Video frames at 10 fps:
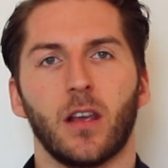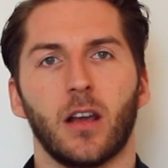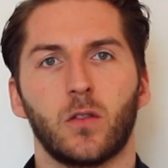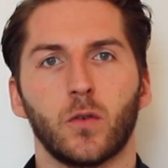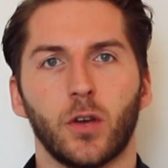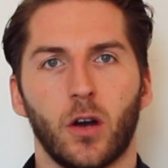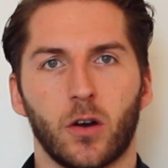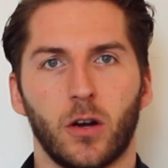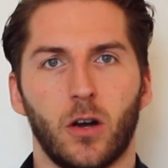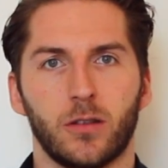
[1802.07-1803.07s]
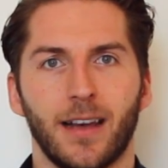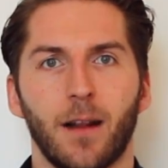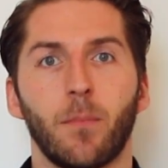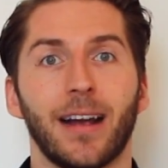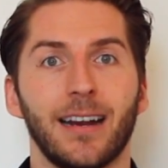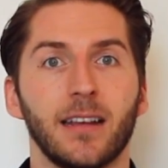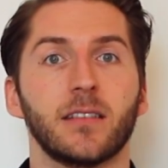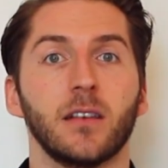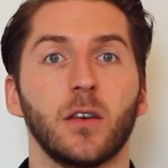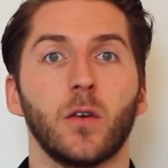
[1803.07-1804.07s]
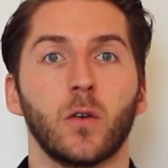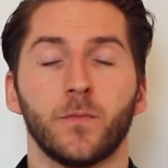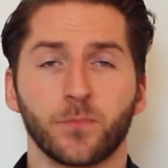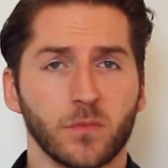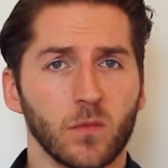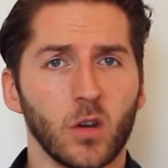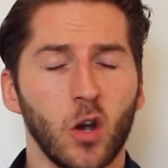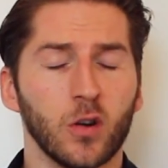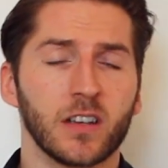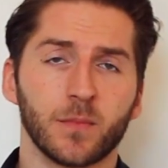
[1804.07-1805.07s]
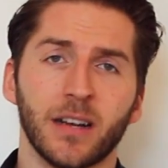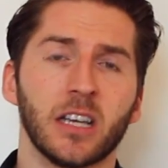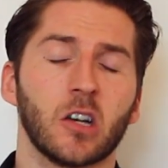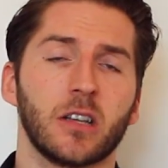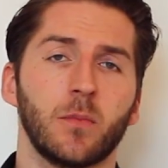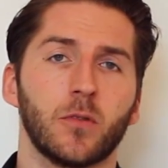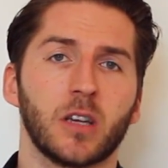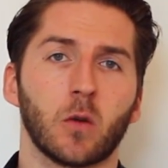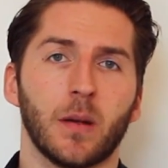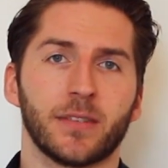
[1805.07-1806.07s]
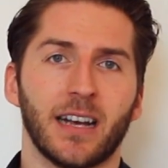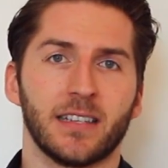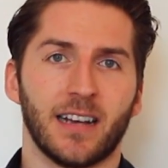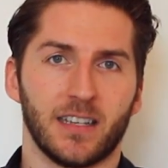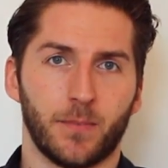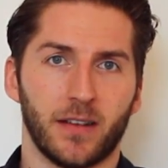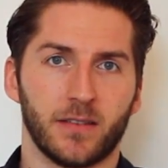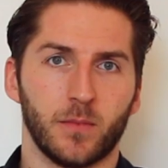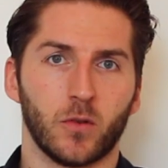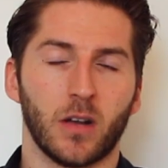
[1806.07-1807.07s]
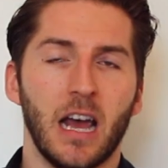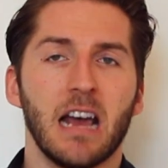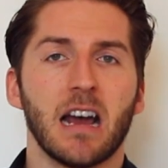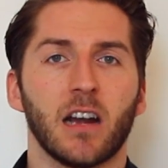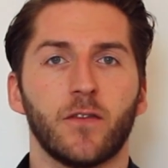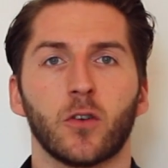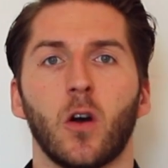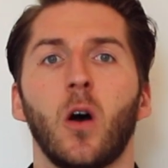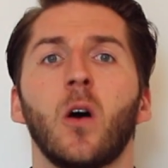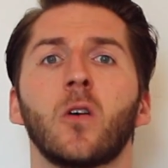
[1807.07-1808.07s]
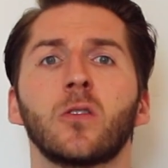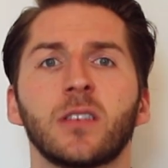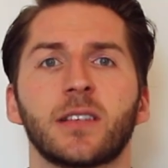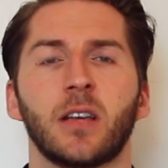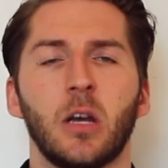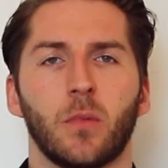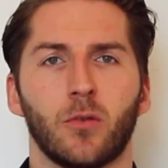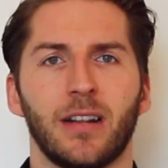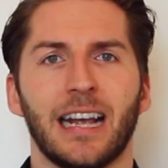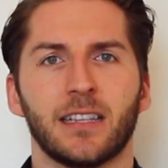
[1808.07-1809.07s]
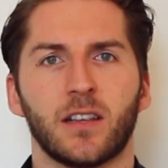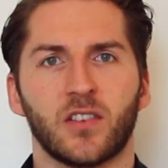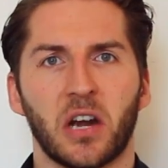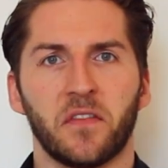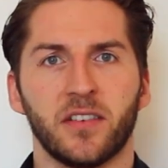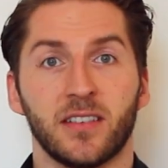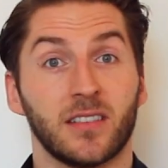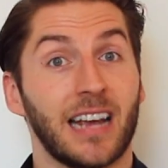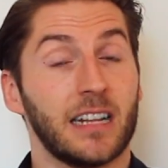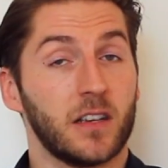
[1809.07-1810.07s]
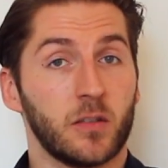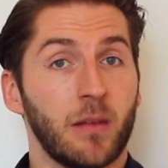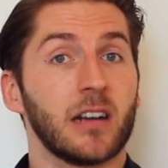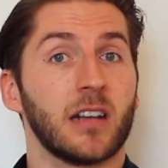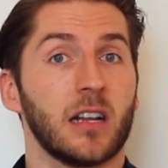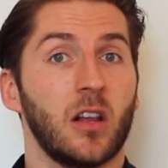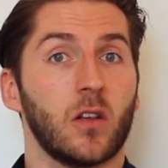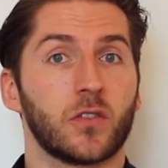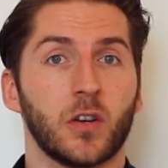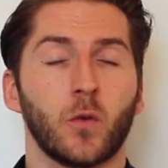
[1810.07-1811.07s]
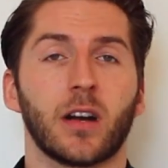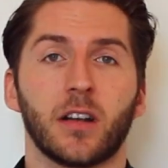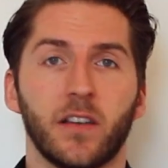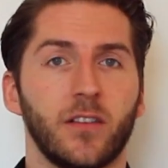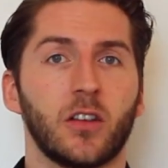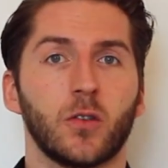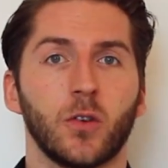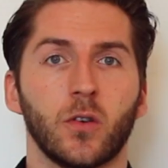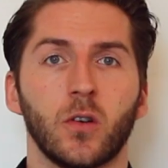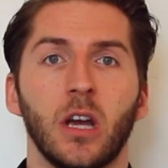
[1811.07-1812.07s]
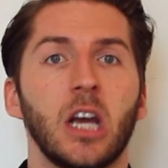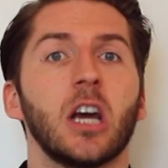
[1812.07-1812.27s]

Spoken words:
to your hotel by listing you on as many hotel booking websites as possible. And for all these related services and the smart technology we are giving to you,